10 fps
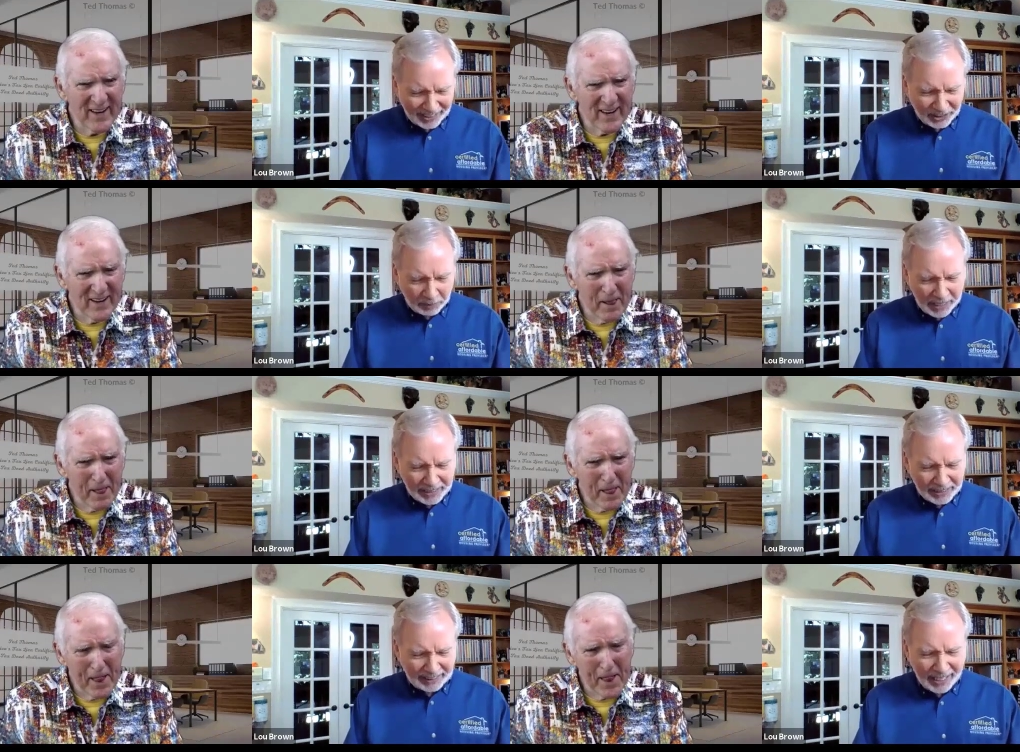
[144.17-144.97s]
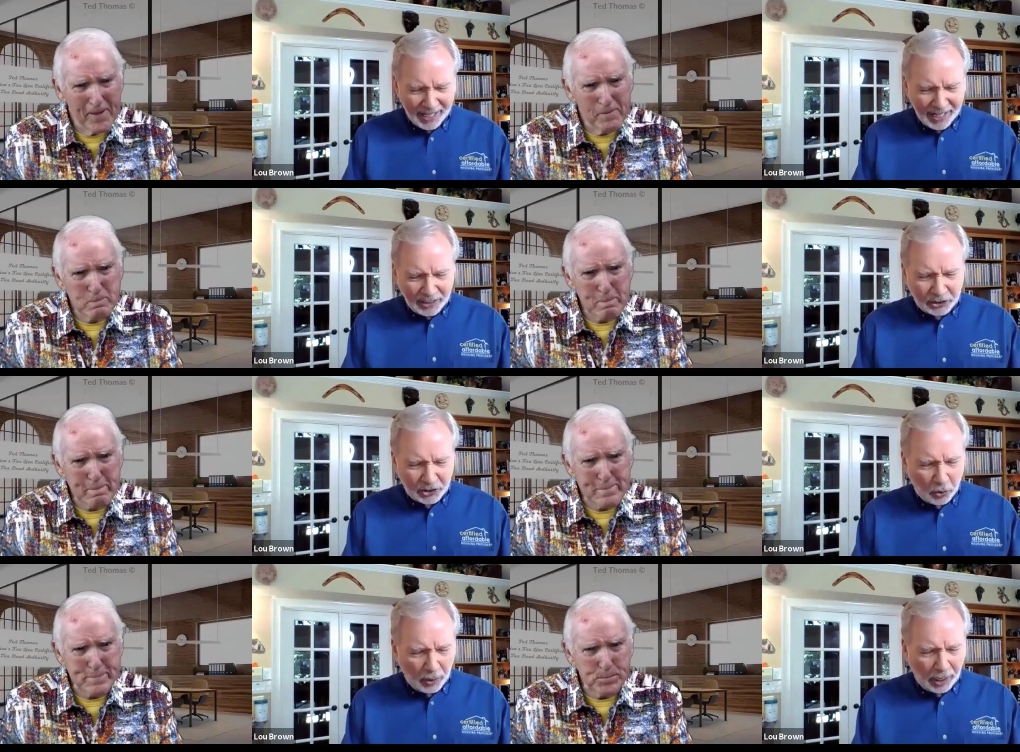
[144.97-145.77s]
Speaker 1: That's amazing.
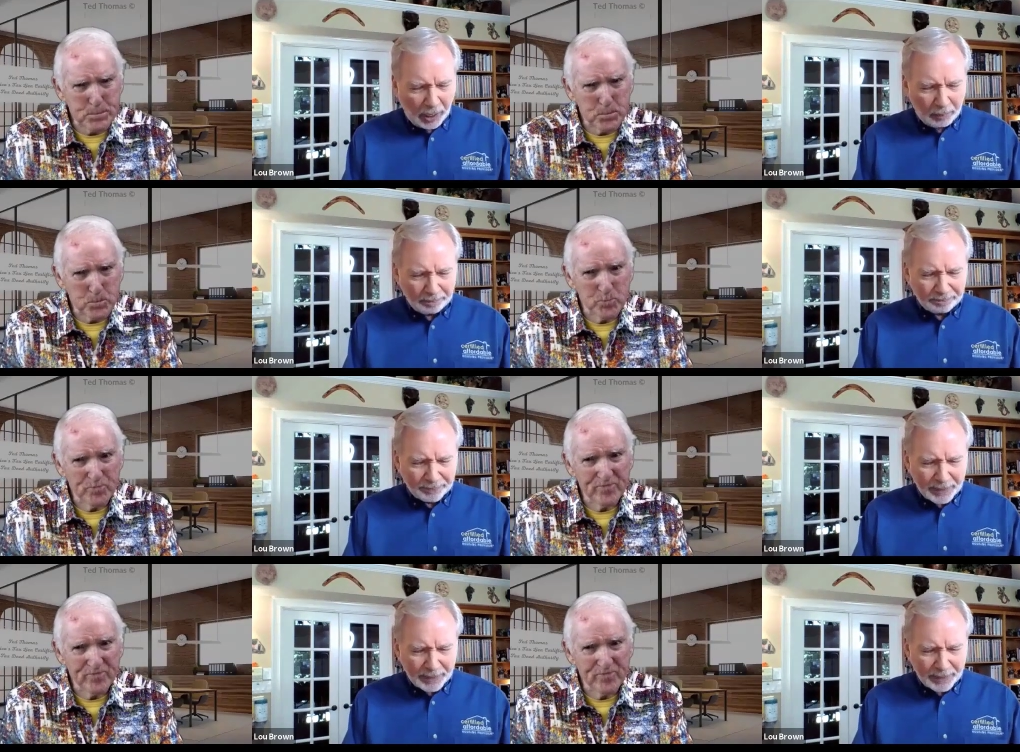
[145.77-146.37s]
So um,